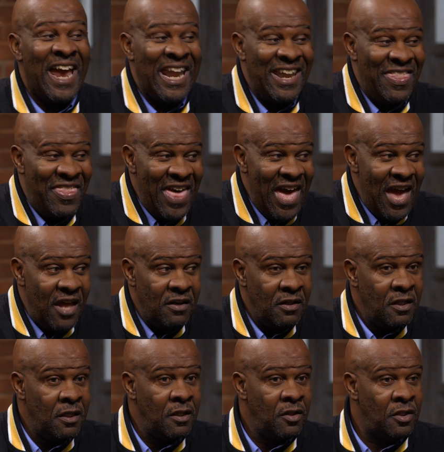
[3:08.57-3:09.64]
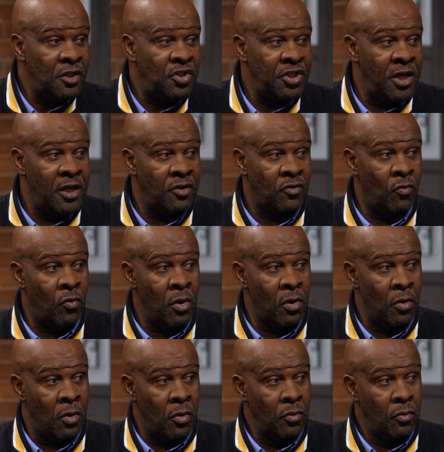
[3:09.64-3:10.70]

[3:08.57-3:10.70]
and that to change the world.